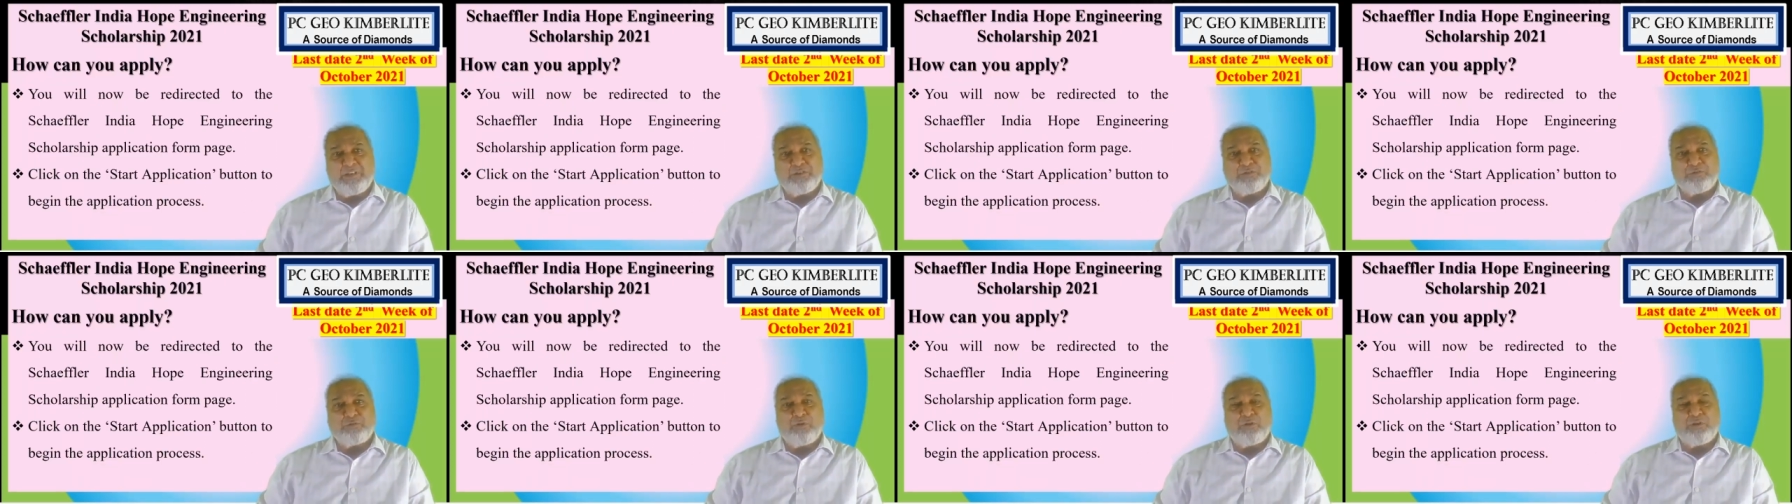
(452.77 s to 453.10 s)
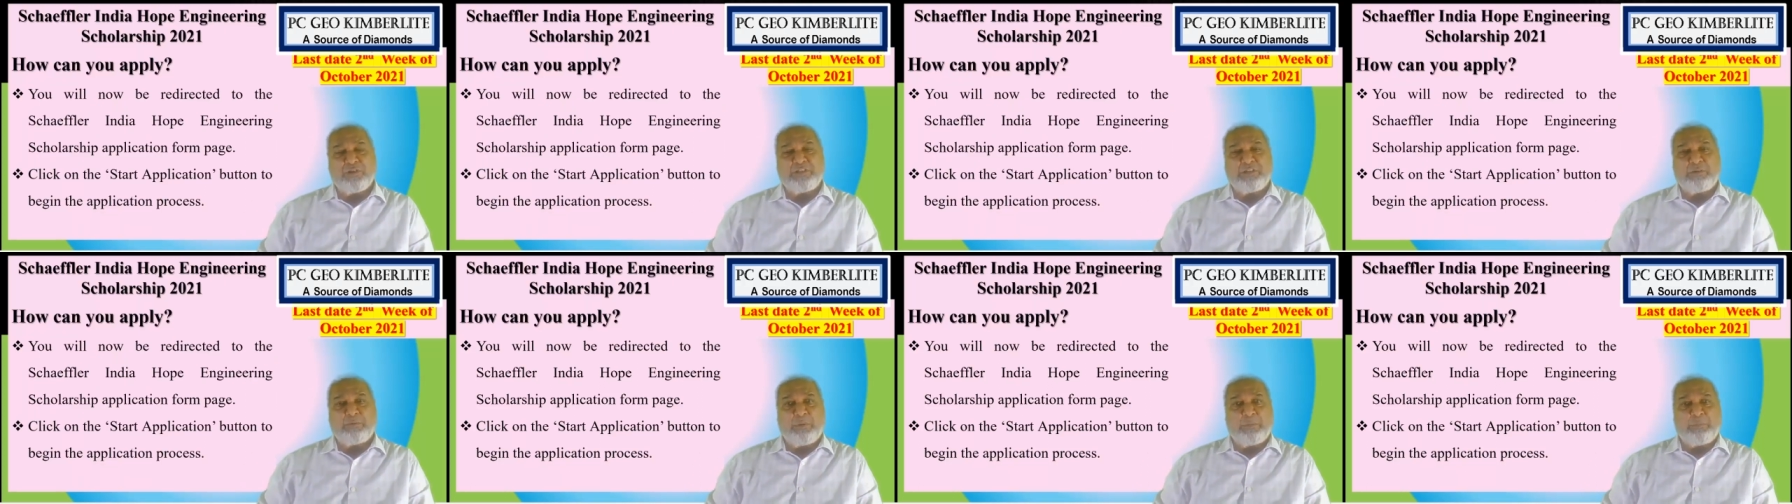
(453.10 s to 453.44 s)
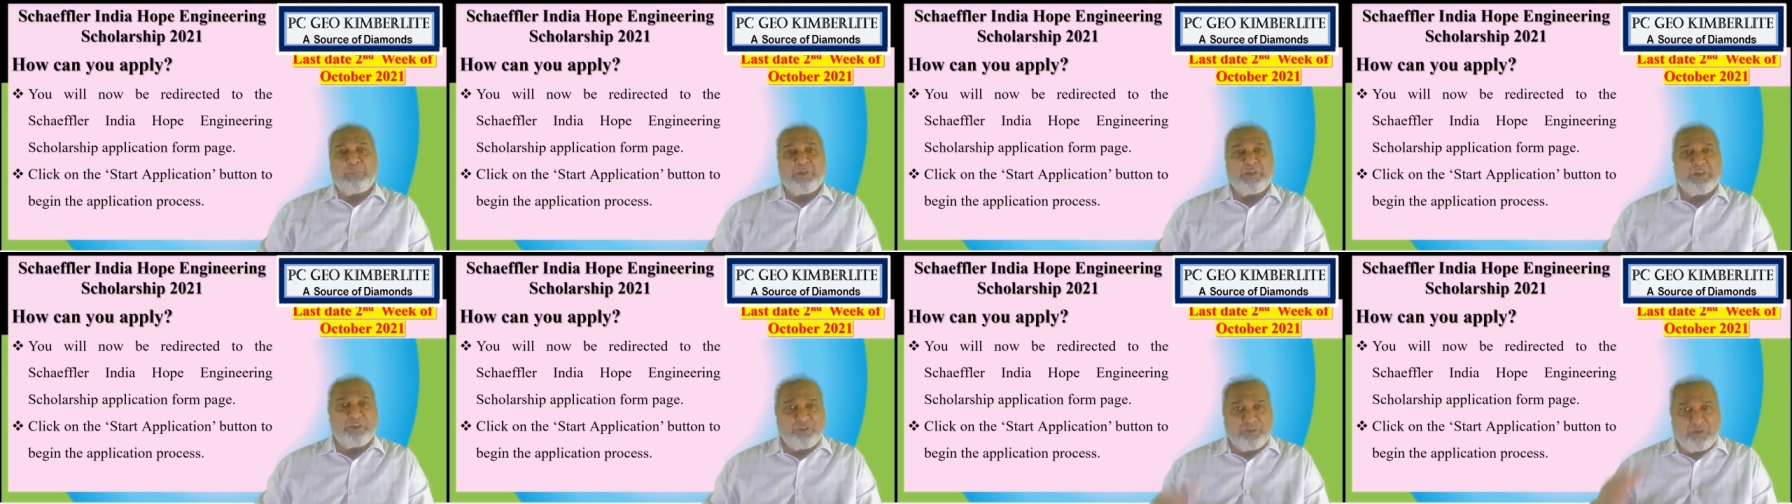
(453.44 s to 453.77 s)
Scholarship
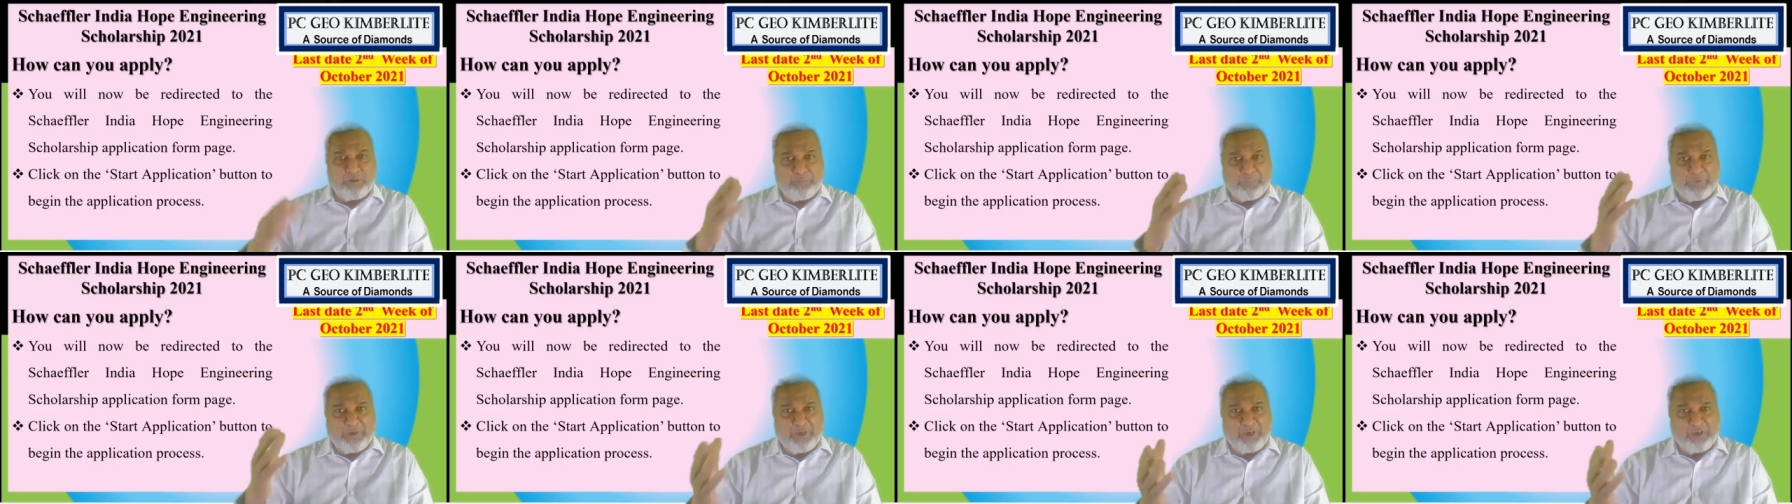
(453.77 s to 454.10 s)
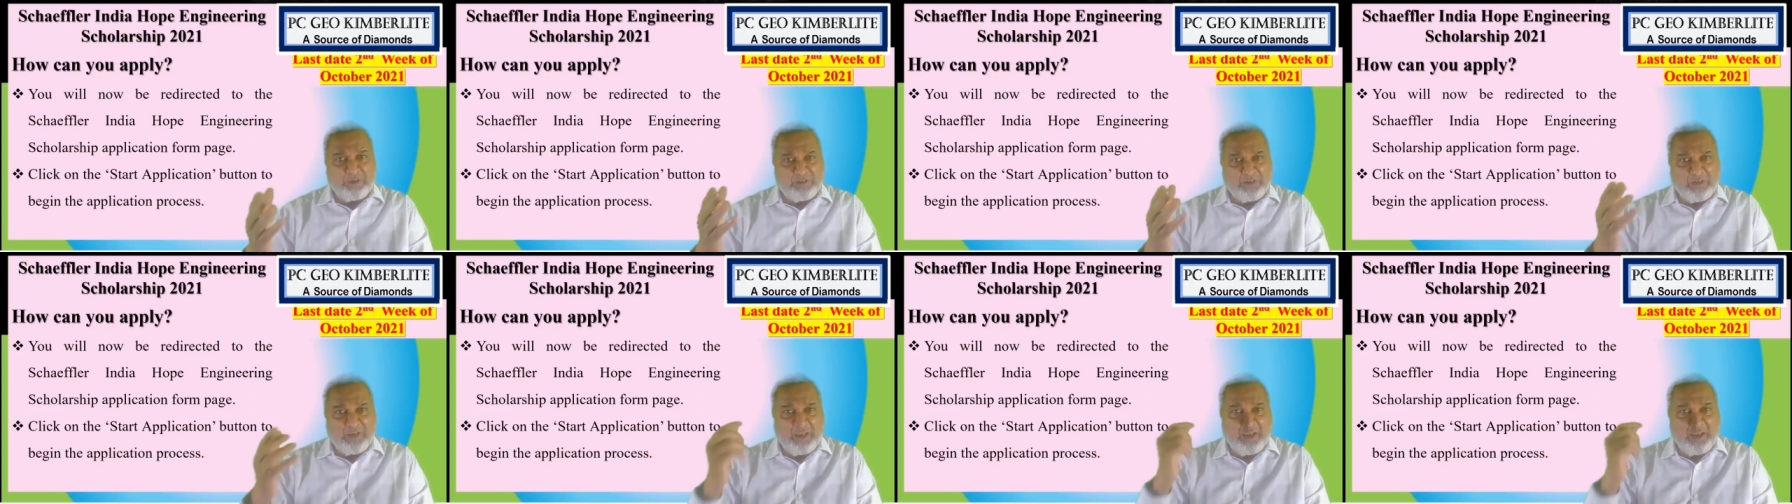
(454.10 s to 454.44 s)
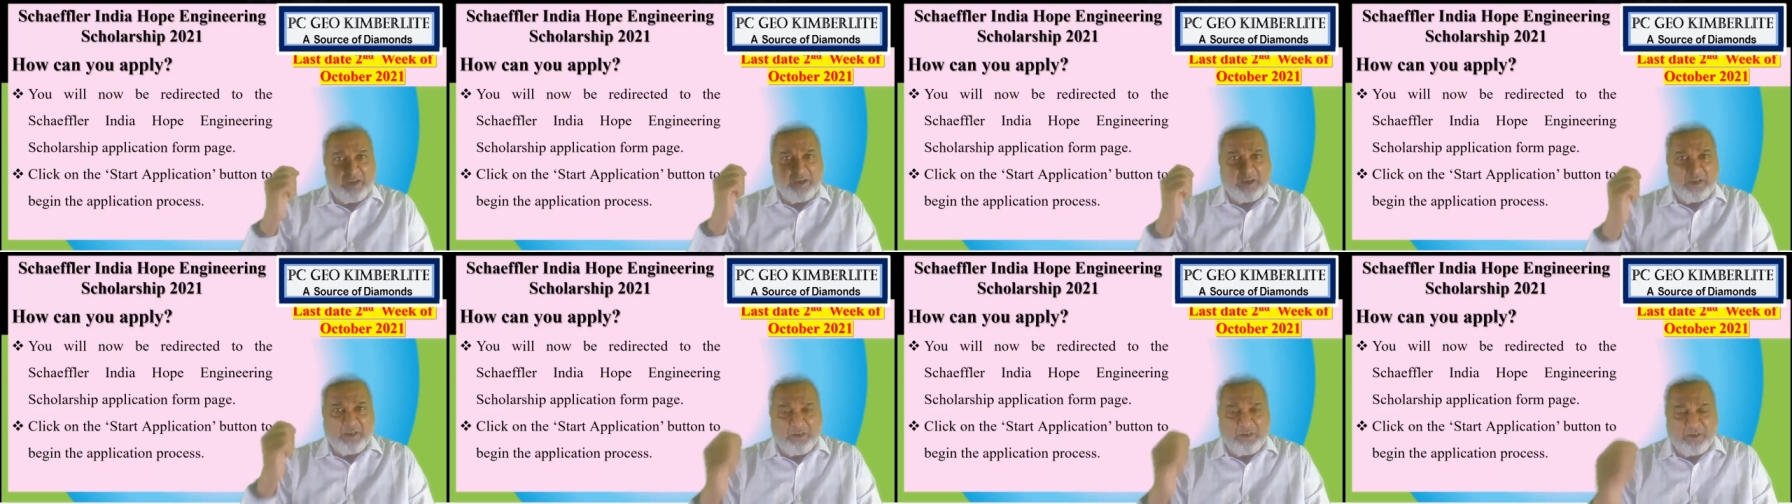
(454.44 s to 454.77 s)
application page.
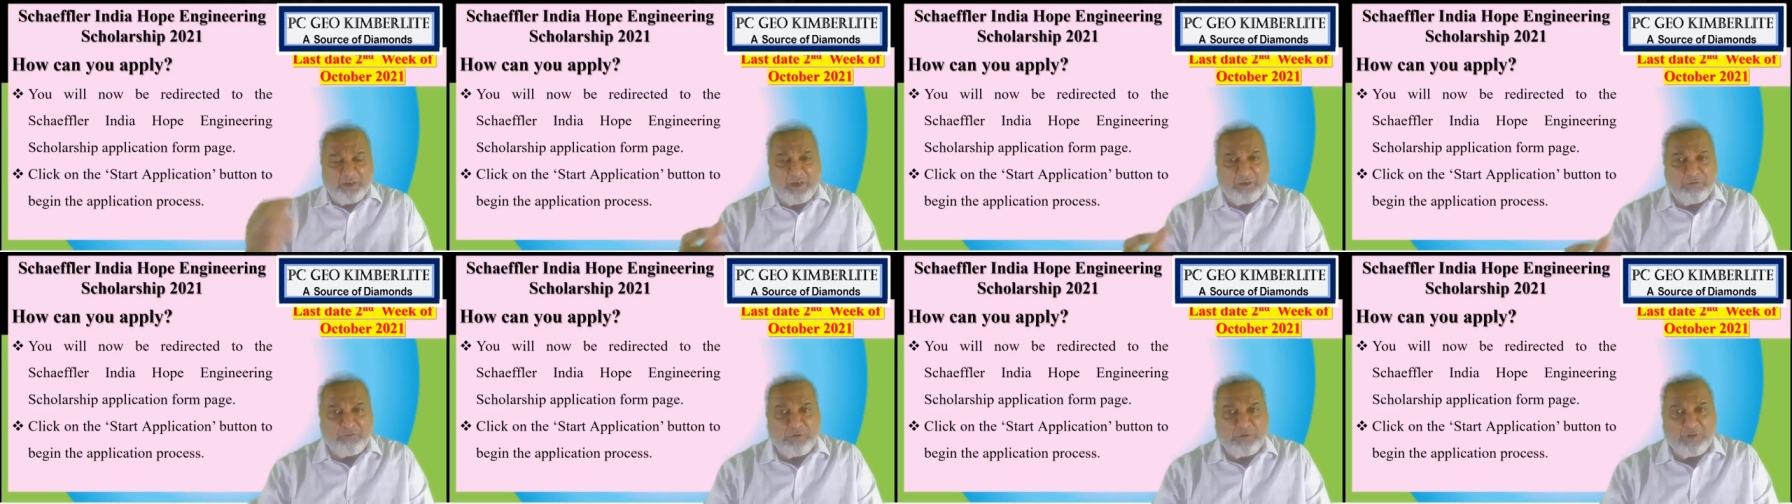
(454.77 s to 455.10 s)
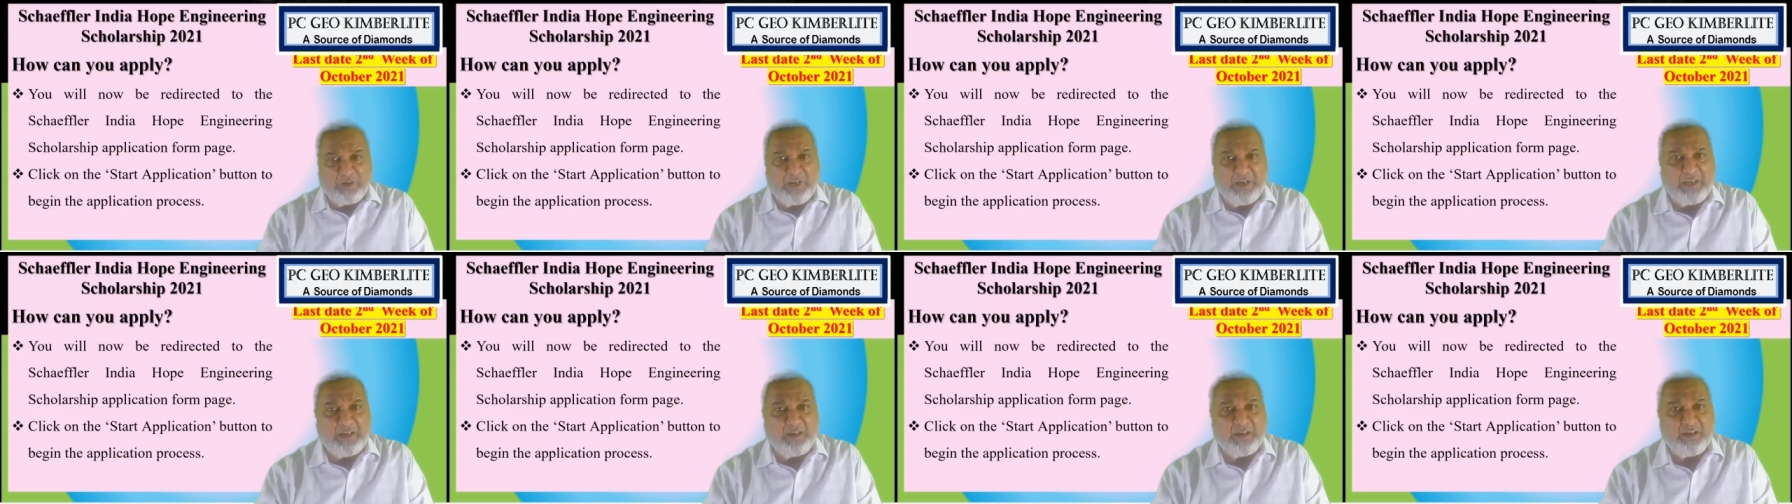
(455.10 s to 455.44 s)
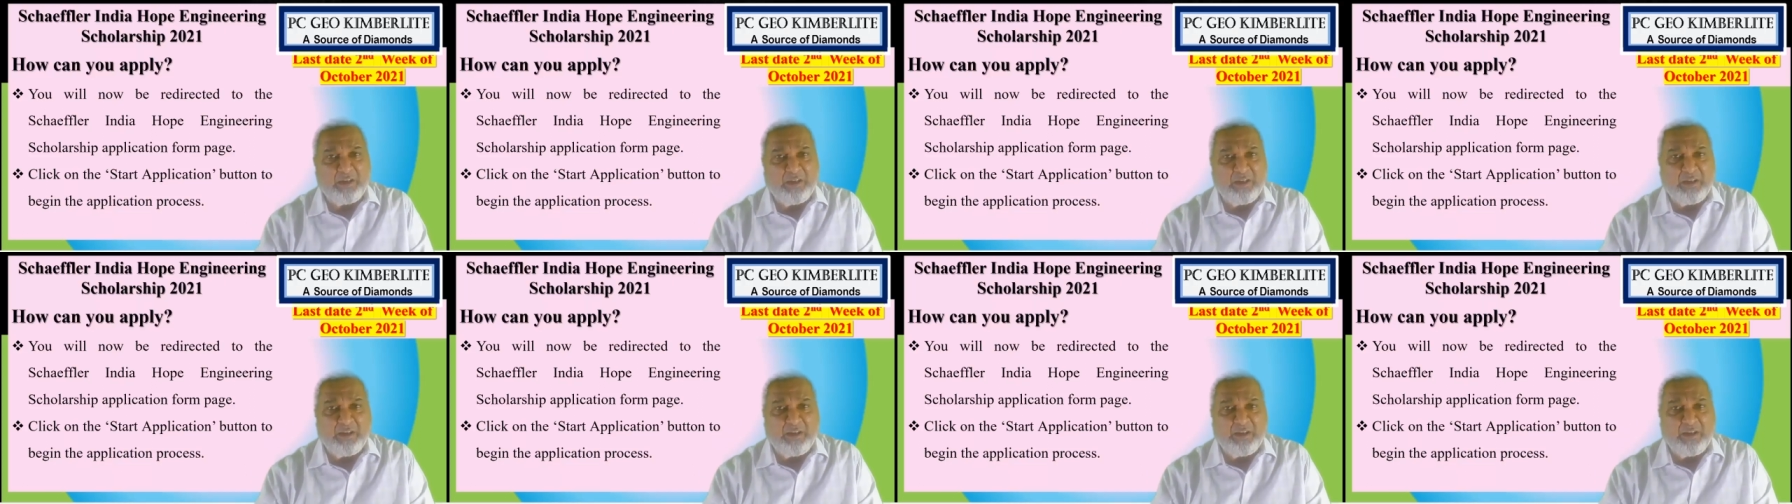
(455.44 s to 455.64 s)
You have to click